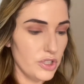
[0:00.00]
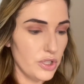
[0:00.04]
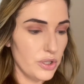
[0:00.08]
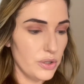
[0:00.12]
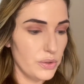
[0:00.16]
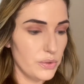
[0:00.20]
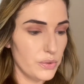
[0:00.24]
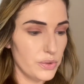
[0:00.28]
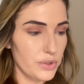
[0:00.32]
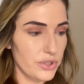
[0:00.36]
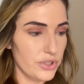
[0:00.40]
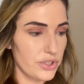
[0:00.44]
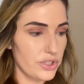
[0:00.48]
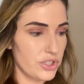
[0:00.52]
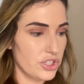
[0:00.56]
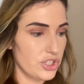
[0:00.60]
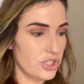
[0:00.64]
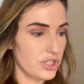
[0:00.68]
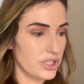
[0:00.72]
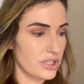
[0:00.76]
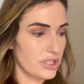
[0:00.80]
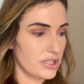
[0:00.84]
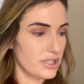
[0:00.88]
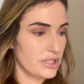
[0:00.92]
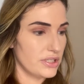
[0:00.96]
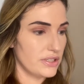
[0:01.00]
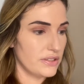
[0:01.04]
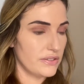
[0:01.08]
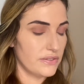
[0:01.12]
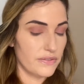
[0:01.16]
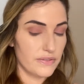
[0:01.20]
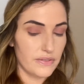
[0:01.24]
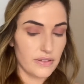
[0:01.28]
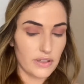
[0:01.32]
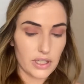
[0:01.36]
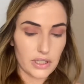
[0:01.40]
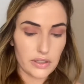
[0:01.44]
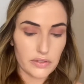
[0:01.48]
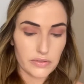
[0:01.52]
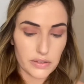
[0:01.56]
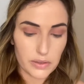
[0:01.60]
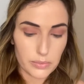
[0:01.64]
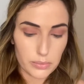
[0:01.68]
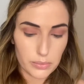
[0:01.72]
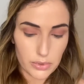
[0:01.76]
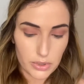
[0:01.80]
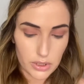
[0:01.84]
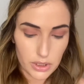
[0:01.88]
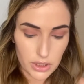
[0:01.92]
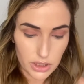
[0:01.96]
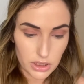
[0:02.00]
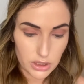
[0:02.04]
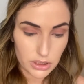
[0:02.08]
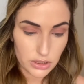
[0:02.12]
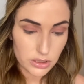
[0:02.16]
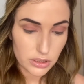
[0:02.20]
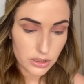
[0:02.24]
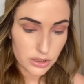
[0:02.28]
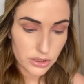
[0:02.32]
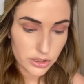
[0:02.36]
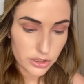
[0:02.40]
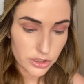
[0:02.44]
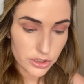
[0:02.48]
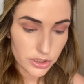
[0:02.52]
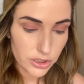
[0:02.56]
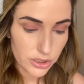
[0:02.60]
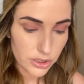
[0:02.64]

with just a fluffy brush.